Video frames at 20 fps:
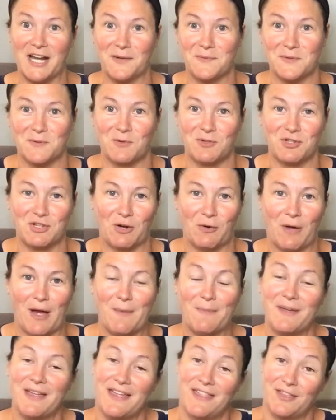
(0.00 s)
items will show
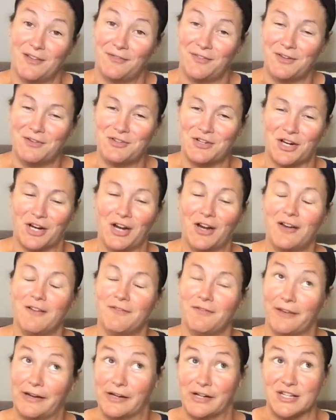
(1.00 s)
up in the future
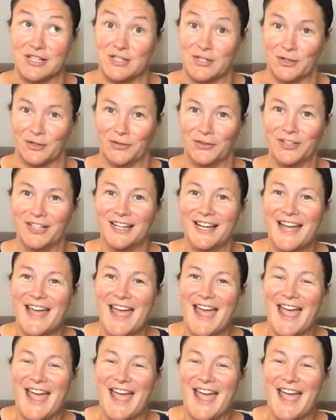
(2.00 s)
very soon.